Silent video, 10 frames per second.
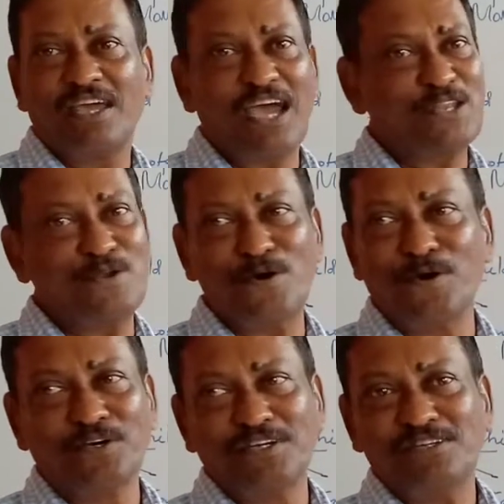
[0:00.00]
And you
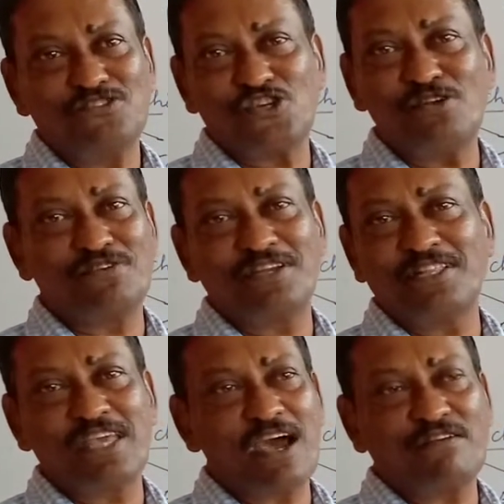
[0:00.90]
know, children,
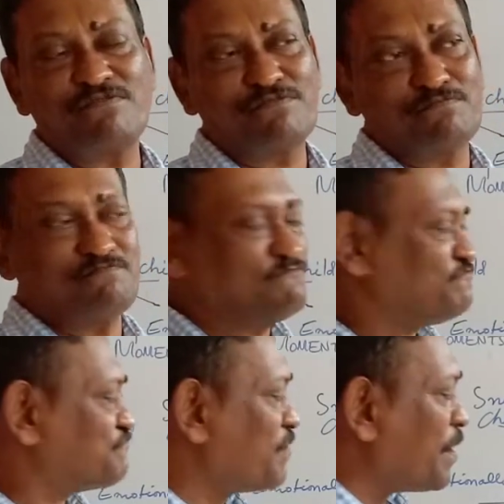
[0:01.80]
they are
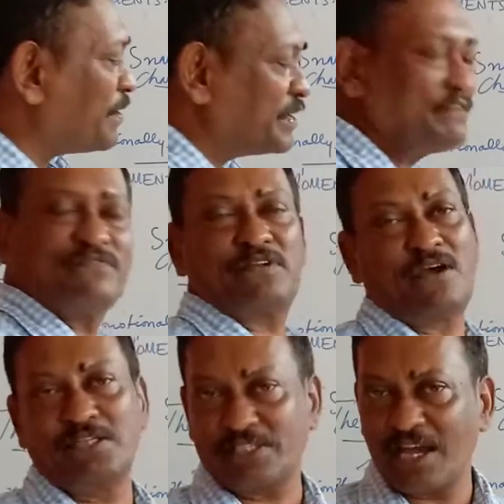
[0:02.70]
fond of
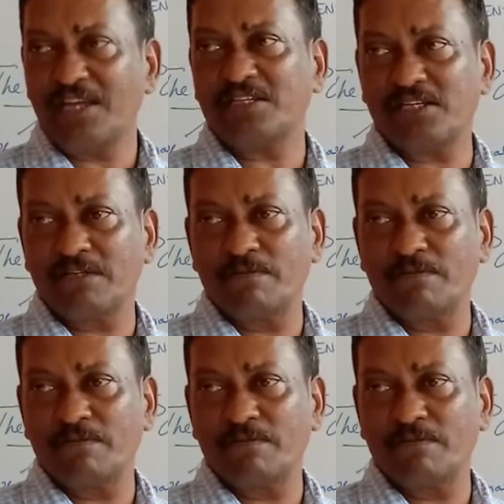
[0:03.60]
toys, right?